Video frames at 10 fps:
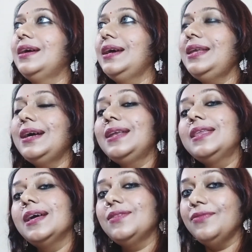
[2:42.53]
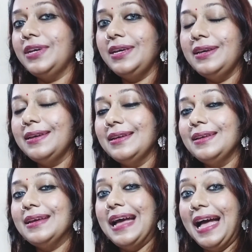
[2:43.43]
In another way,
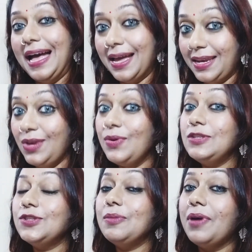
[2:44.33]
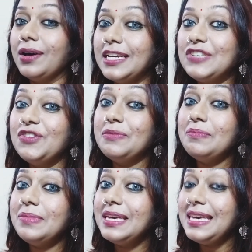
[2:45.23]
Annie went to the market with
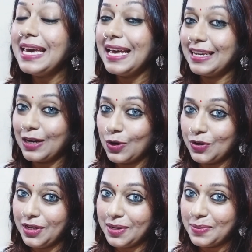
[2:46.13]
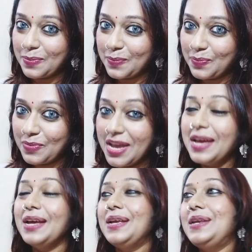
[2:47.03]
me and Claudia.
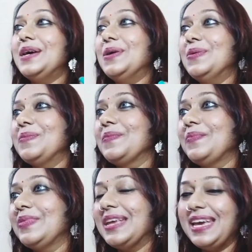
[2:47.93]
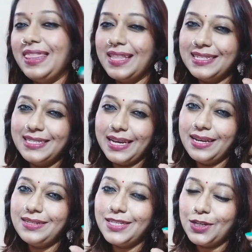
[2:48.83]
Now, in the
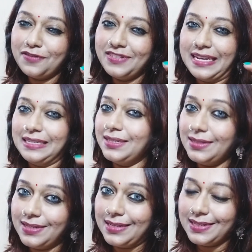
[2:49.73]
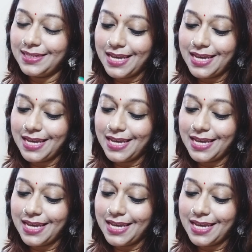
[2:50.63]
second set of sentences,